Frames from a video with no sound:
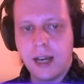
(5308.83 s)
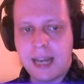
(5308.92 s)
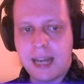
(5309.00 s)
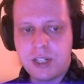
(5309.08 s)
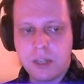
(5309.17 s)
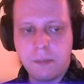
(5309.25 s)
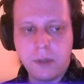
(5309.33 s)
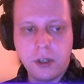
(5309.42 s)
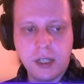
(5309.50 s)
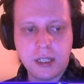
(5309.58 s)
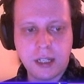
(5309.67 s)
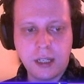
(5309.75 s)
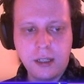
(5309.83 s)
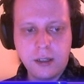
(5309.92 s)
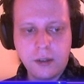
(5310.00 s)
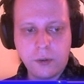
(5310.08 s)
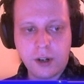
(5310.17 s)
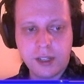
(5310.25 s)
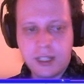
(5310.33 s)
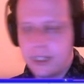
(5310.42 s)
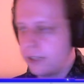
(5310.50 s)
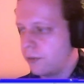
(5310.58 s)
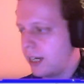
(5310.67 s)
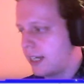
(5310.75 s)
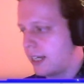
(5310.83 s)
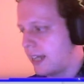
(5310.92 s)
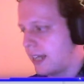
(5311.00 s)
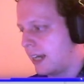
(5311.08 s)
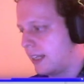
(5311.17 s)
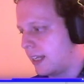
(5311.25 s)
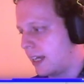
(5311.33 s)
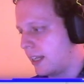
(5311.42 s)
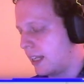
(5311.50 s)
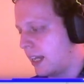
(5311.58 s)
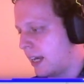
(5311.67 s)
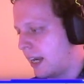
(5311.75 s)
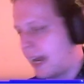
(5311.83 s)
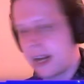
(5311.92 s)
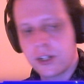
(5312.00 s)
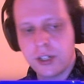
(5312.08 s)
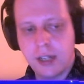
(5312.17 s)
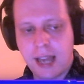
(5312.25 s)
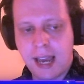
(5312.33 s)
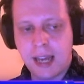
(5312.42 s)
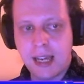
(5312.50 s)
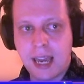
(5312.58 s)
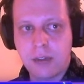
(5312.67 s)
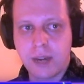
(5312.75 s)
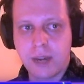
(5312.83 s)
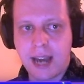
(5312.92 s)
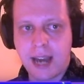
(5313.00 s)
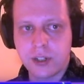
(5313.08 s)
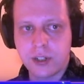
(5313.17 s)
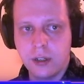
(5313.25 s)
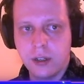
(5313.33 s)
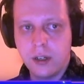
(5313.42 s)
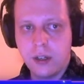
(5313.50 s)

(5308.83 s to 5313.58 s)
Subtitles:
damage immunity, whereas this thing really doesn't get anything other than an action and a reaction.